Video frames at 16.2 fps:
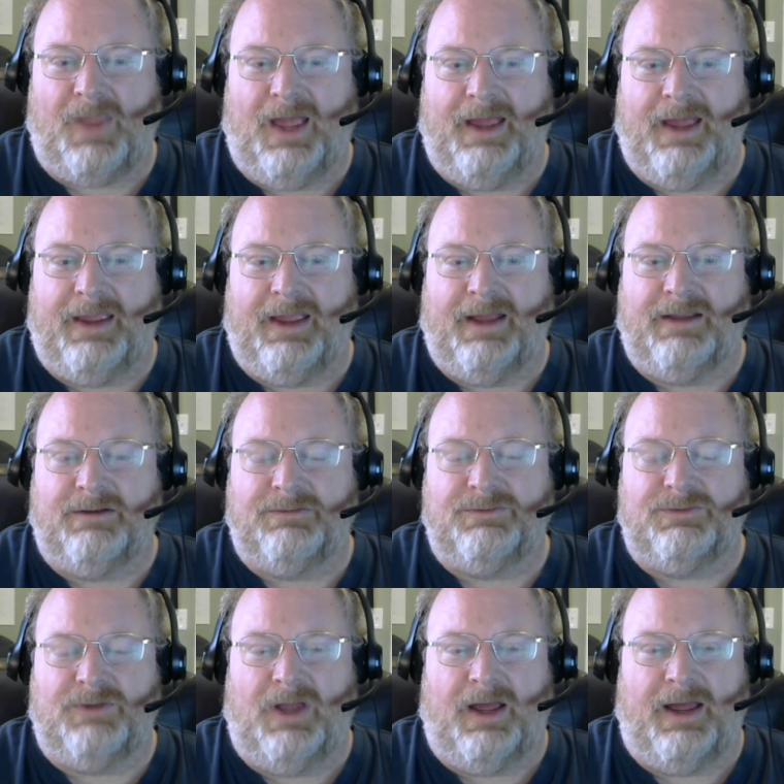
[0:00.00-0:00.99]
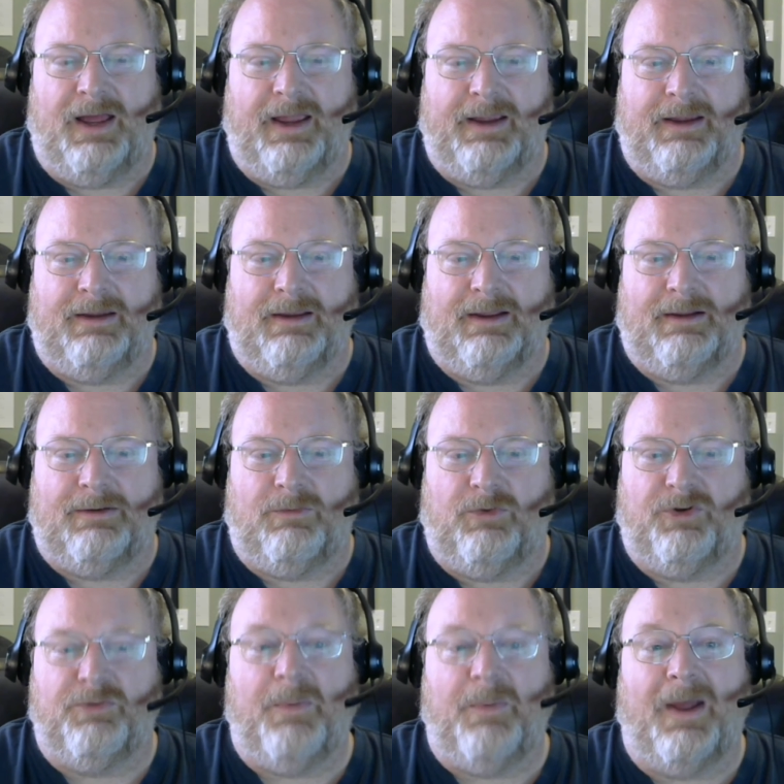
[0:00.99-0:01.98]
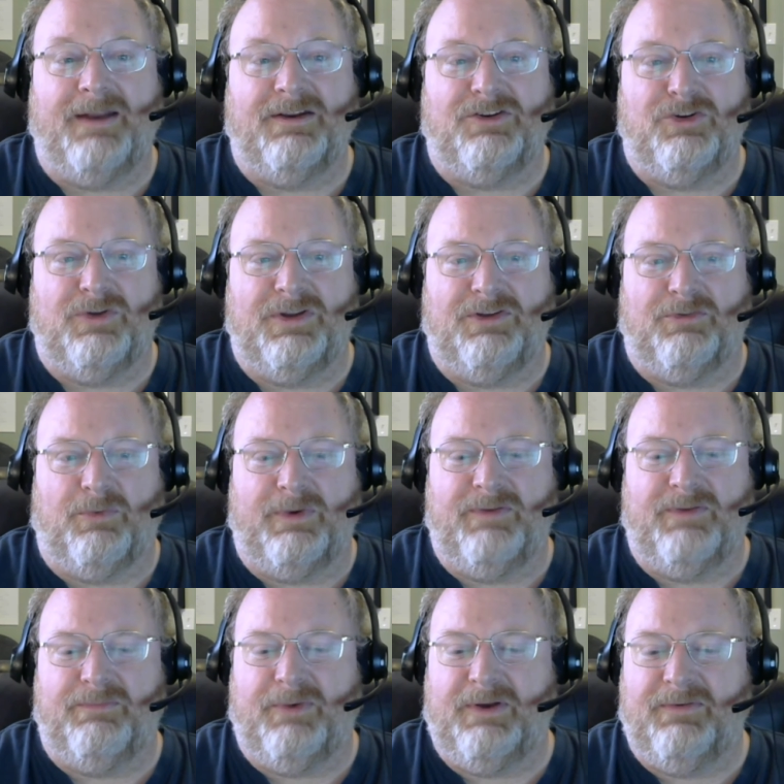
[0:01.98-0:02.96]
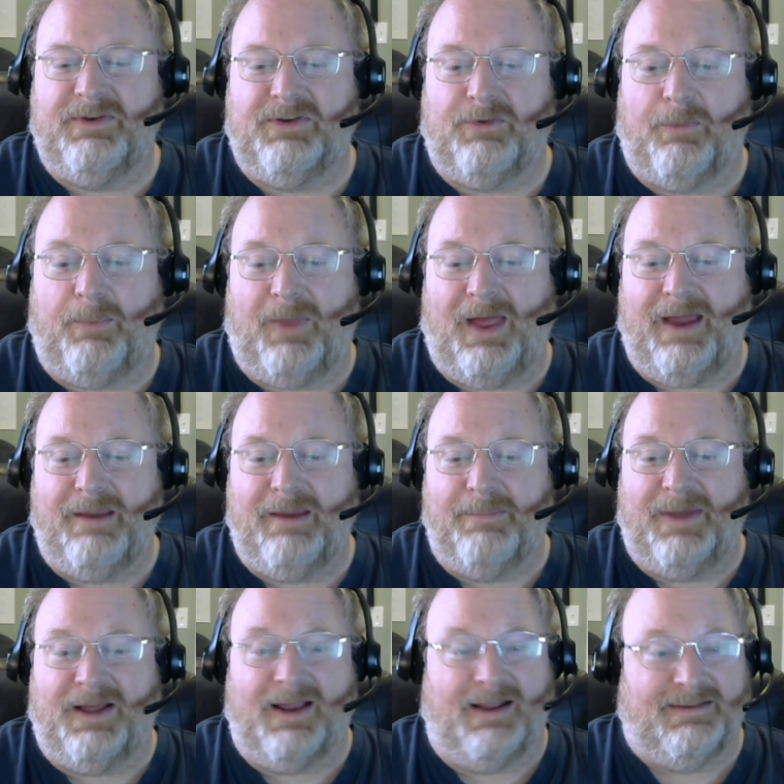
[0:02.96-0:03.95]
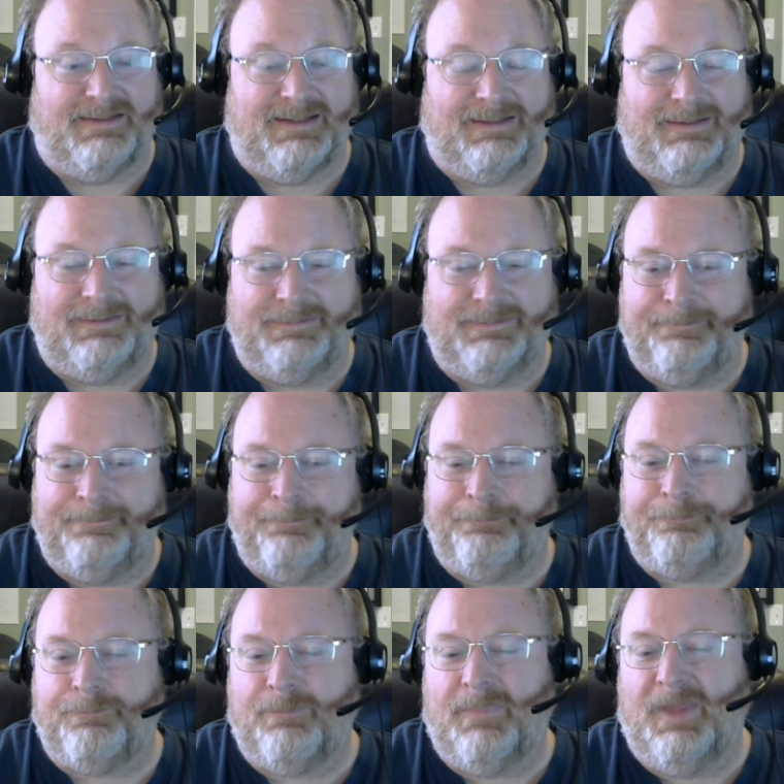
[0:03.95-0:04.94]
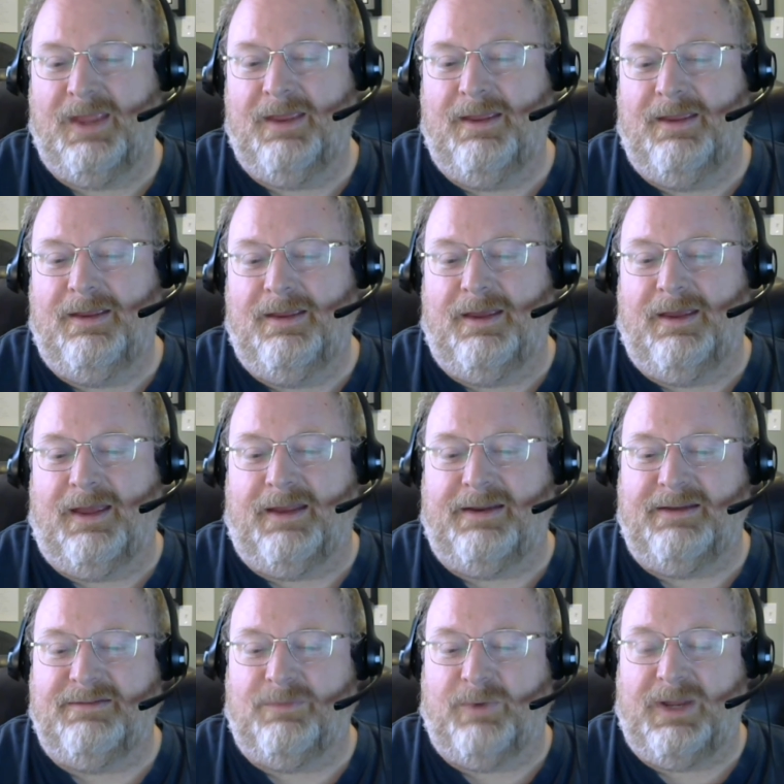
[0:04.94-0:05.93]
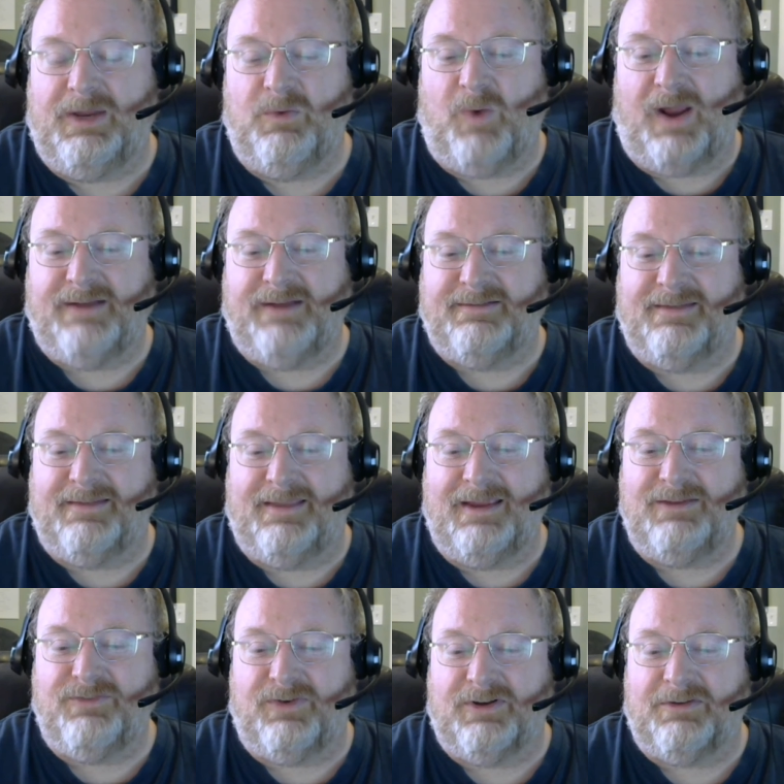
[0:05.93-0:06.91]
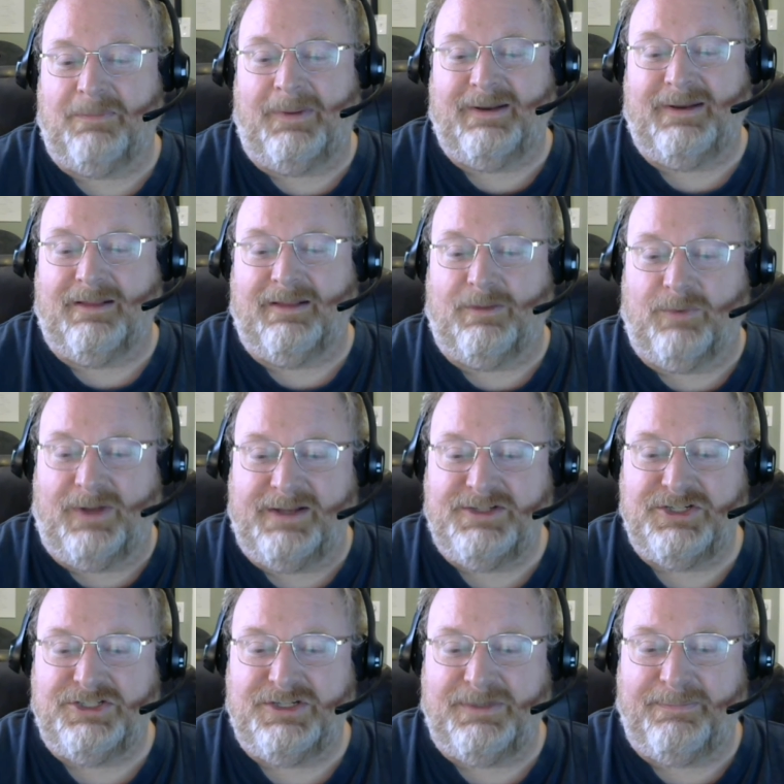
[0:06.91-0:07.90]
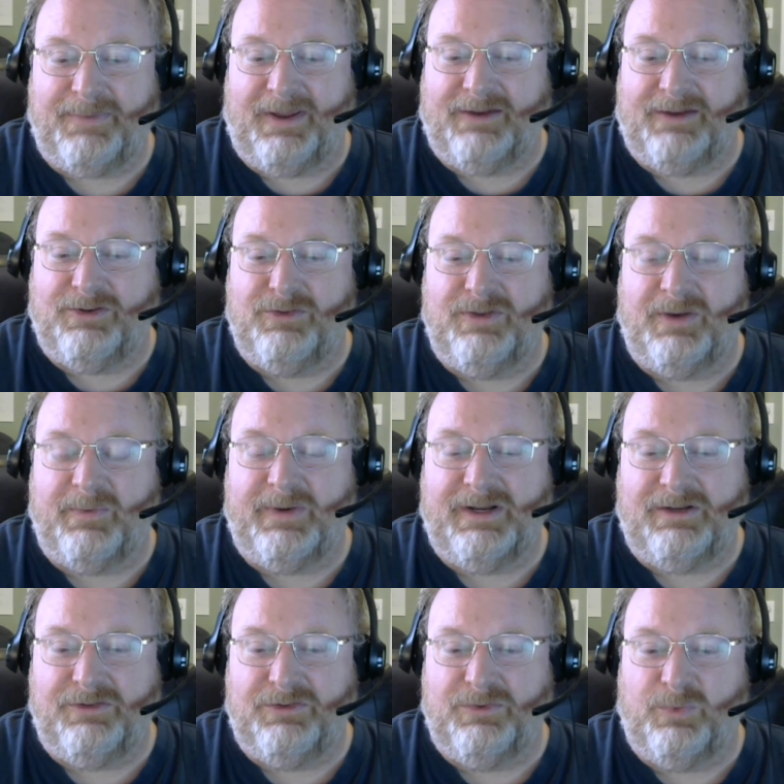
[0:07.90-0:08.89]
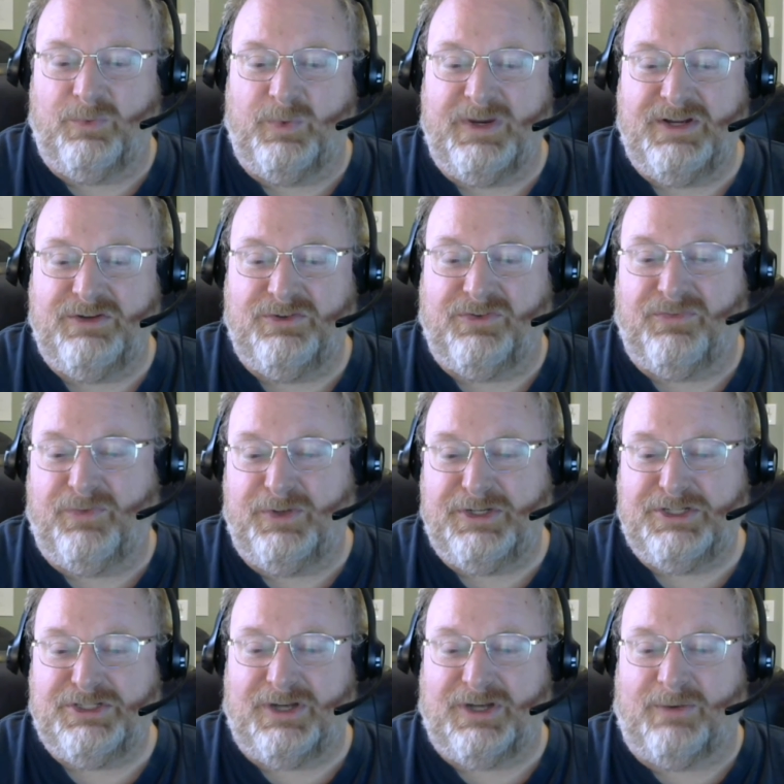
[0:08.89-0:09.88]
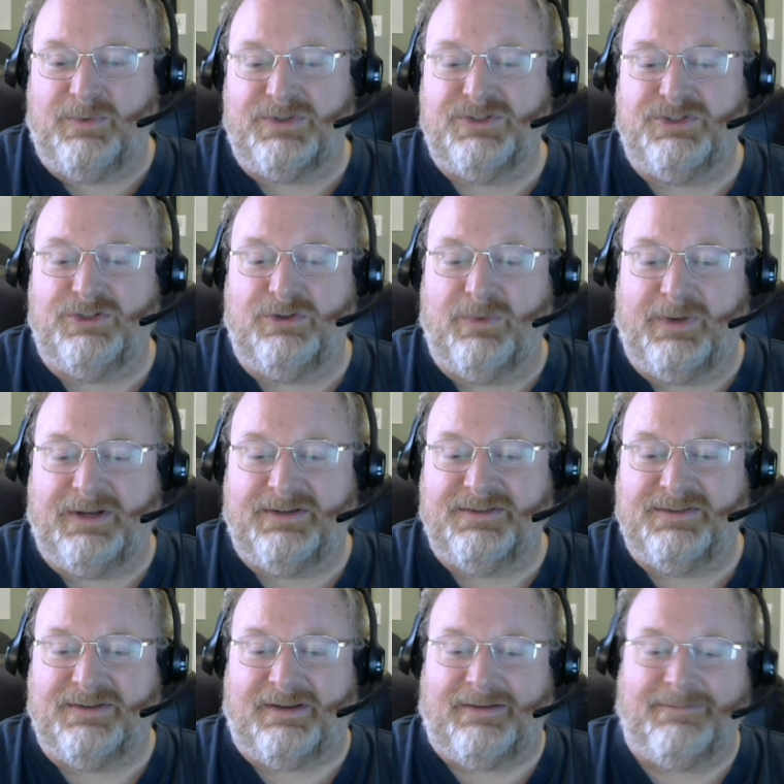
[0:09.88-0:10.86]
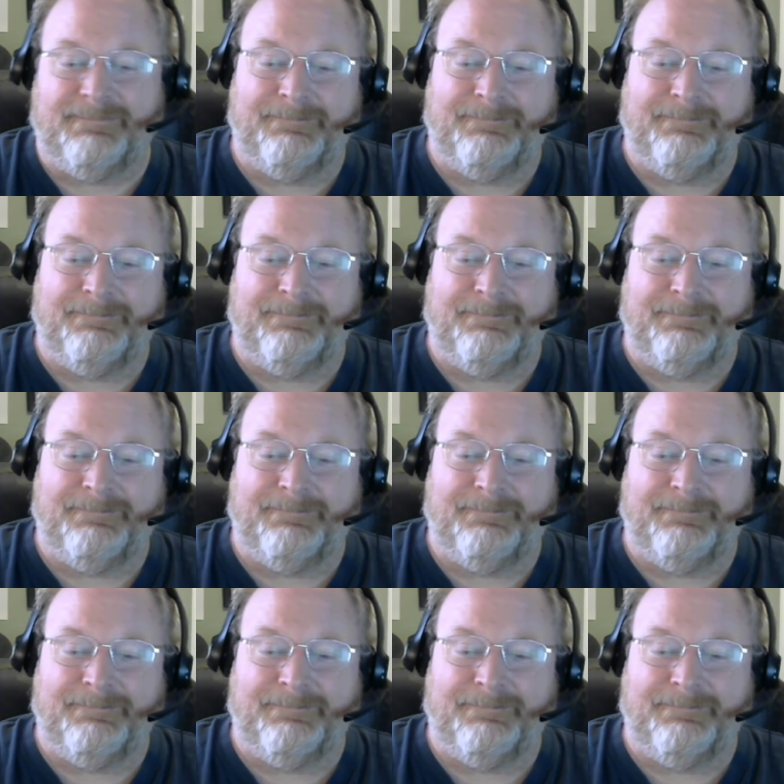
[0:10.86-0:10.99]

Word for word: I, I, I, uh, responded to his previous reply about Godzilla, and he's, he writes, Thanks for explaining the relationship. I knew they re reused footage. I wasn't sure to what extent.